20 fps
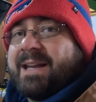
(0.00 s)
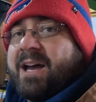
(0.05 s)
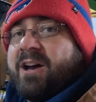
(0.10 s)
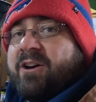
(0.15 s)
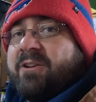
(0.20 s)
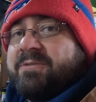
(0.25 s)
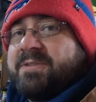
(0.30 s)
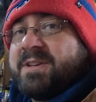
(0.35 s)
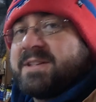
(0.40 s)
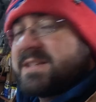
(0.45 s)

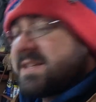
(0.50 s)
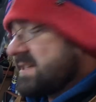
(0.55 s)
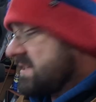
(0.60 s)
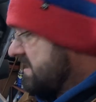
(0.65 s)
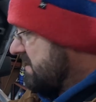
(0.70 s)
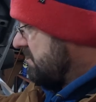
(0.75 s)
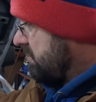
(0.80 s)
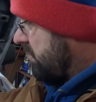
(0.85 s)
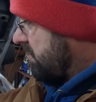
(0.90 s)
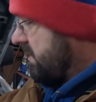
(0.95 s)
Now, if this
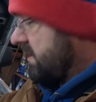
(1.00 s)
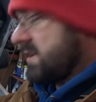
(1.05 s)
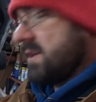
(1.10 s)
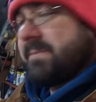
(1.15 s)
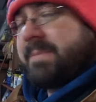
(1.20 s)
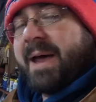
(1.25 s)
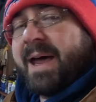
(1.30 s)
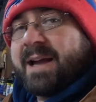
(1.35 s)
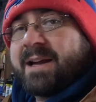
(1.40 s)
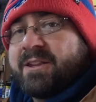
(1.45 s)
is stored in
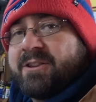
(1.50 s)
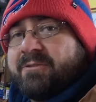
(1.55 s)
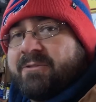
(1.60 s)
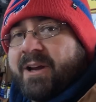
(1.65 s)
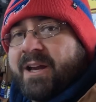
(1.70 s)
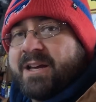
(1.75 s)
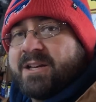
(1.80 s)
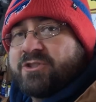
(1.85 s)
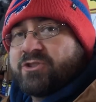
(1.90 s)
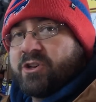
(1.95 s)
the back of the
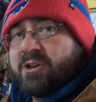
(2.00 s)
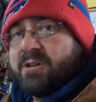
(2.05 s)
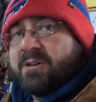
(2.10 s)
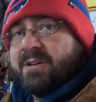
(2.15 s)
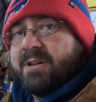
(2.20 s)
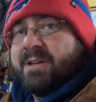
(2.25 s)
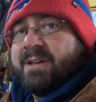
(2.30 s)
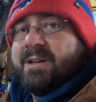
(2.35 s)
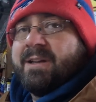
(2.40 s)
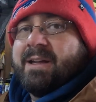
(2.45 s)

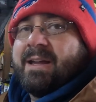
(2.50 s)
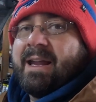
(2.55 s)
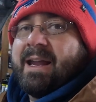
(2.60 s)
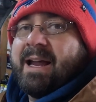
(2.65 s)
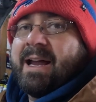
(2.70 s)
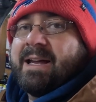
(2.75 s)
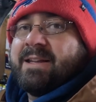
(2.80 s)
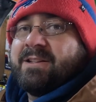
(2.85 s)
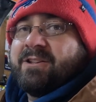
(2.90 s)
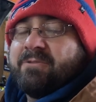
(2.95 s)
Ranger
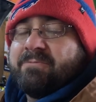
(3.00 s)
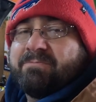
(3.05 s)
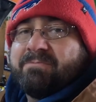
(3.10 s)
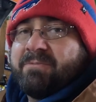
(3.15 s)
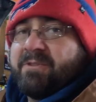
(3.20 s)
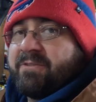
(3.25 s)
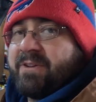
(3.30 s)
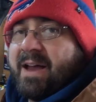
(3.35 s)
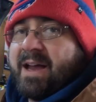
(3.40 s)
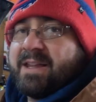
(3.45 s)
and you
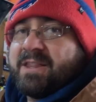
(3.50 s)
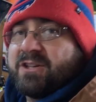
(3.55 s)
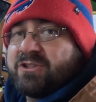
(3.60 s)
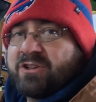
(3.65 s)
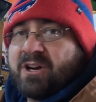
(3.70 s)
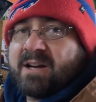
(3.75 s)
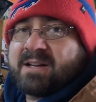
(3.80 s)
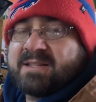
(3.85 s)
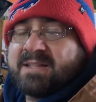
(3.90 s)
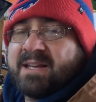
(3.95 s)
have had the
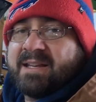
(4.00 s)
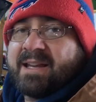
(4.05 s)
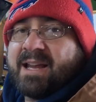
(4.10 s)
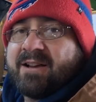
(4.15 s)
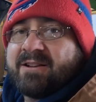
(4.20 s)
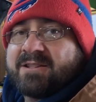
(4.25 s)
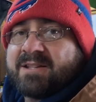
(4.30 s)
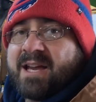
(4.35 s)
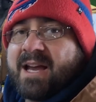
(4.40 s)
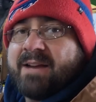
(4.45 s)
truck sitting
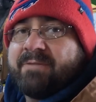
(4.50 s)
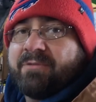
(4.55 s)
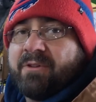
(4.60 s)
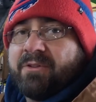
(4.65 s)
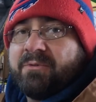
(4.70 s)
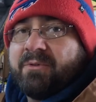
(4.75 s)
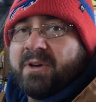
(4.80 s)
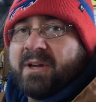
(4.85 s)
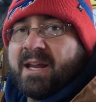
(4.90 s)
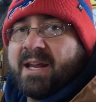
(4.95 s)
outside for
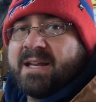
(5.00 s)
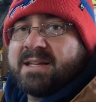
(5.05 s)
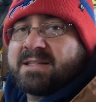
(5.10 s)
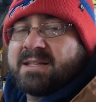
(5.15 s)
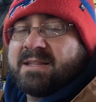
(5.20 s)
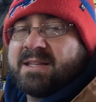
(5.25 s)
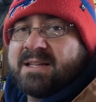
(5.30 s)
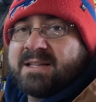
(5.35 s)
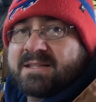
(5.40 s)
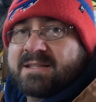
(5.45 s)
three days
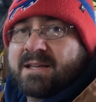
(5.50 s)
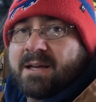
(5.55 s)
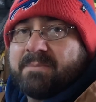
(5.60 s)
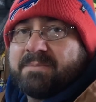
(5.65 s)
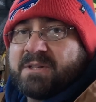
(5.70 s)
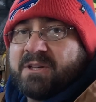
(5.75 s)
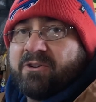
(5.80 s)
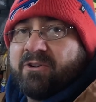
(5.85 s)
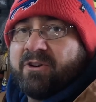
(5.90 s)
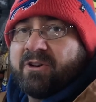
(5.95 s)
in these
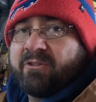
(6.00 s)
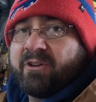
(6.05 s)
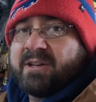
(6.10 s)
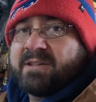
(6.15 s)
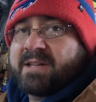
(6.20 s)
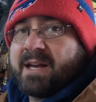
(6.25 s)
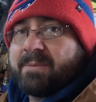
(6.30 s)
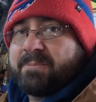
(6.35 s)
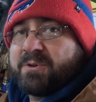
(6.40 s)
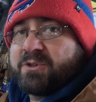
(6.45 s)
sub zero degree
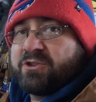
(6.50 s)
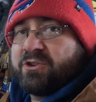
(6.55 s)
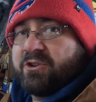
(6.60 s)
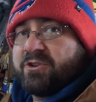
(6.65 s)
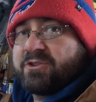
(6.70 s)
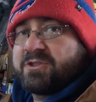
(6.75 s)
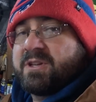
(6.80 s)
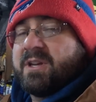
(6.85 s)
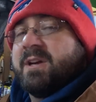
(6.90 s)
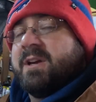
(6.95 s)

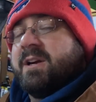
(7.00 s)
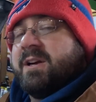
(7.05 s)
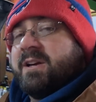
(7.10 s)
temperatures,